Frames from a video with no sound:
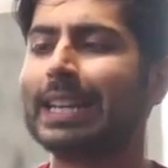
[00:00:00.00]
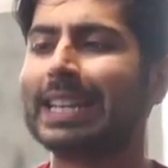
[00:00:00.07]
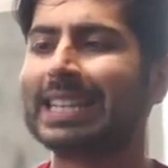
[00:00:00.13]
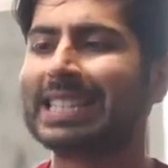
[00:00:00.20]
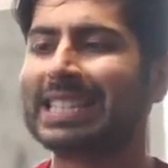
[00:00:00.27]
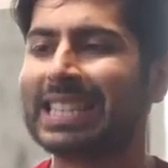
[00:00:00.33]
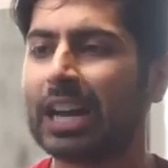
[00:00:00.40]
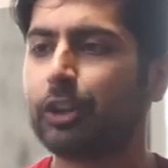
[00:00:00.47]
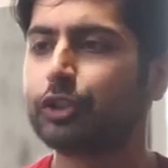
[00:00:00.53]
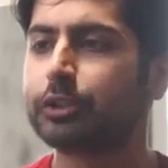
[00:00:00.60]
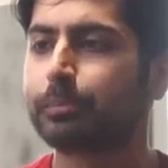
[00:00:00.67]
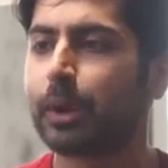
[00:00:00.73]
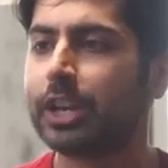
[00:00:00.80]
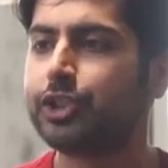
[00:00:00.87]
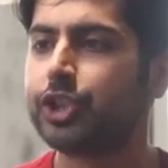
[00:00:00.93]
an Excel
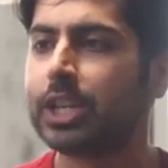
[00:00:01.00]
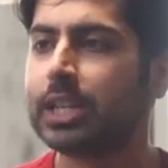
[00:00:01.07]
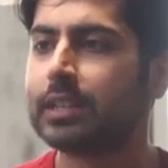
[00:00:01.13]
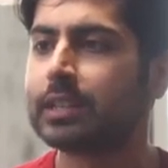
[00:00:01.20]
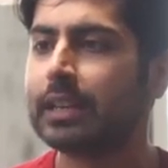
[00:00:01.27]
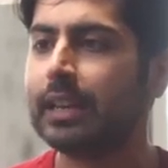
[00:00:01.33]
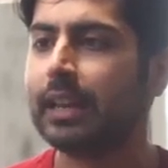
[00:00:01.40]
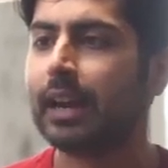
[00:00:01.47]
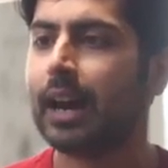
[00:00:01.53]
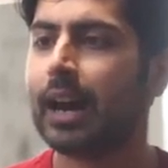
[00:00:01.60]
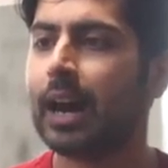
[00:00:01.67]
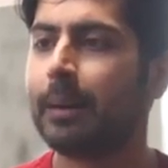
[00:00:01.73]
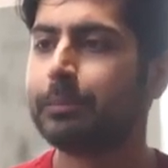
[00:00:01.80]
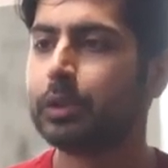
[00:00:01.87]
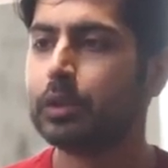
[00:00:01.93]
spreadsheet,
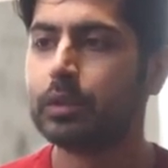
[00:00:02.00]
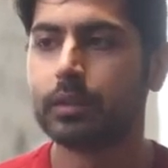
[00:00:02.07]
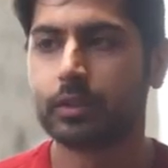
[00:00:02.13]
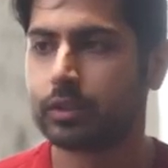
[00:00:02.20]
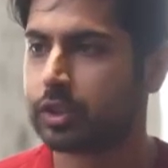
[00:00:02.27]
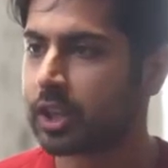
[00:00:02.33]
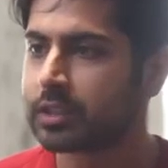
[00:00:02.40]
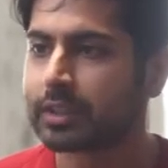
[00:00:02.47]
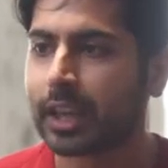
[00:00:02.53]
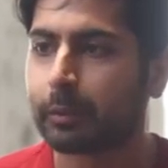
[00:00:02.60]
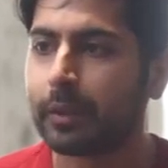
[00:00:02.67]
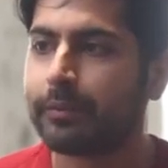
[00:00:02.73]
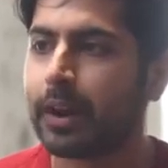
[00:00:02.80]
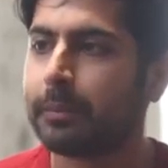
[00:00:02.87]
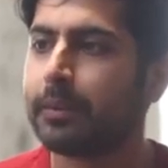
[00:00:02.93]
just like
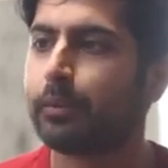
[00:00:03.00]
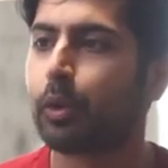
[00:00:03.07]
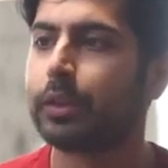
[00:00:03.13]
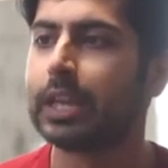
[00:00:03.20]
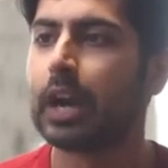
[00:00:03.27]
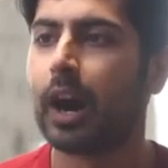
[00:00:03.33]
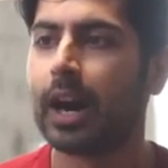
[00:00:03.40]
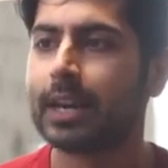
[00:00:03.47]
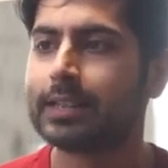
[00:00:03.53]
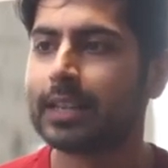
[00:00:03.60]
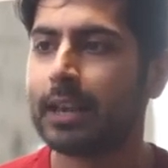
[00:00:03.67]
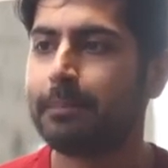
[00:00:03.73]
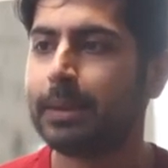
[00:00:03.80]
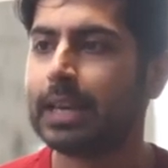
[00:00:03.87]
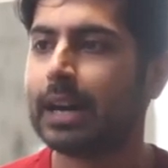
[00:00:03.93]
we found before, the odds
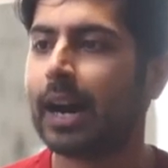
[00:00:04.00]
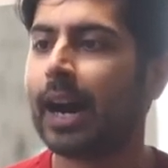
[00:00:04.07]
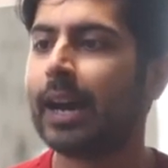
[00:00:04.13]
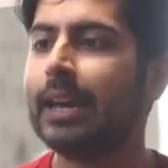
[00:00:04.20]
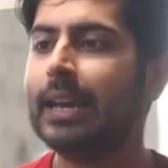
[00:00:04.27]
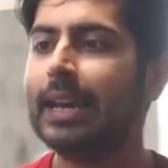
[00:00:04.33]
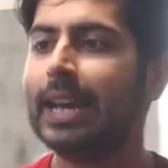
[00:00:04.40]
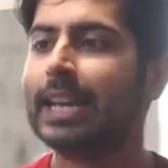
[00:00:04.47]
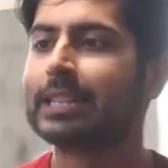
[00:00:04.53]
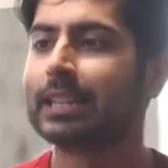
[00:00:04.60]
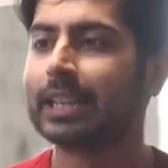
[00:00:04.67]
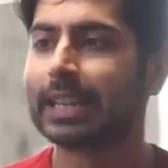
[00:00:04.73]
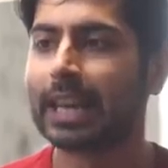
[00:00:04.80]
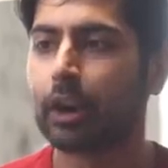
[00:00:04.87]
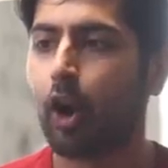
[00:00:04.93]
API. It's going
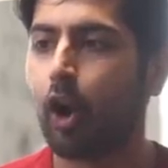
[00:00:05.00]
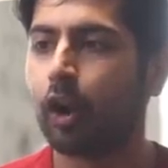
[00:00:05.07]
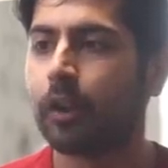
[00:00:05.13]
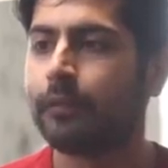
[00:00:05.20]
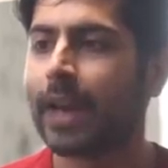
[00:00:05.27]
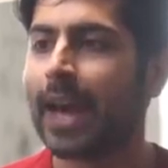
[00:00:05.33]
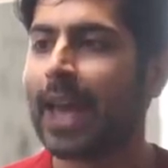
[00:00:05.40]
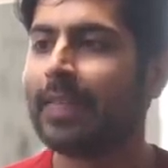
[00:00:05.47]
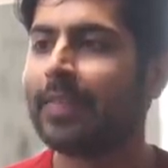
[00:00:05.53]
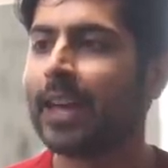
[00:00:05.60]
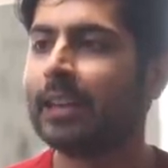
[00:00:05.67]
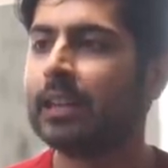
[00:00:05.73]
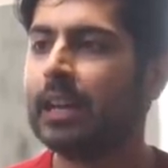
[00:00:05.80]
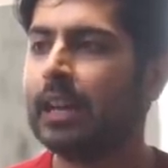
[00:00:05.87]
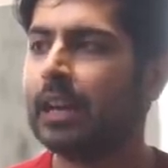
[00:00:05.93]
to get all of that, and
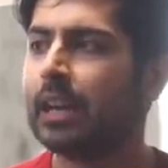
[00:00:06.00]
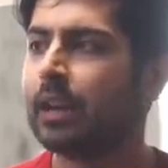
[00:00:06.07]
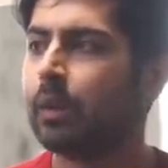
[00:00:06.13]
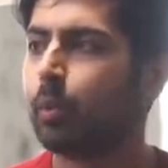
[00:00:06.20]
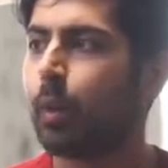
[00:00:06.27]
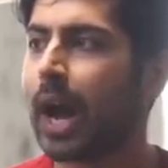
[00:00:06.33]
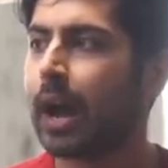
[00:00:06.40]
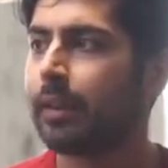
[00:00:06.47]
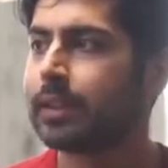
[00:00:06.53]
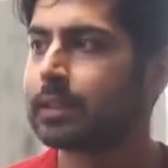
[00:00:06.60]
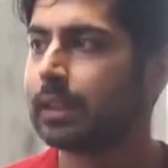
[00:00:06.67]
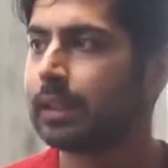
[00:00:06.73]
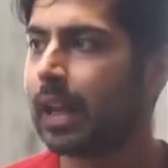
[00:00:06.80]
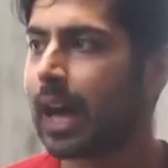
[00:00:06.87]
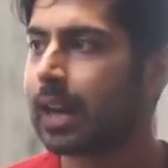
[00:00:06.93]
then, wow, that's a
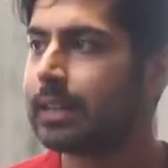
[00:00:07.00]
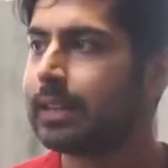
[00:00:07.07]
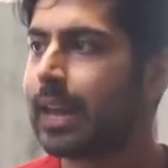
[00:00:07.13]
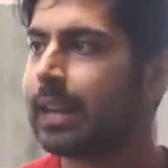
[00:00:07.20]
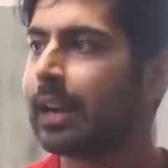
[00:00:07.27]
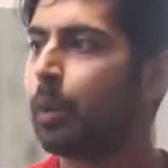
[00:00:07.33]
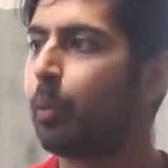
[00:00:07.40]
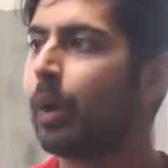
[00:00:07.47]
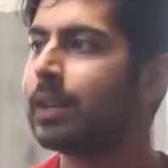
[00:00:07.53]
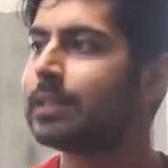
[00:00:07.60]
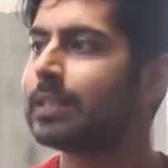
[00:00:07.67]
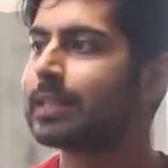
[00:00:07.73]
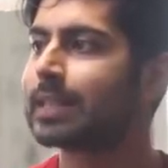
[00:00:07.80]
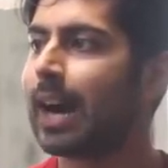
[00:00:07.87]
lot of data. Once it's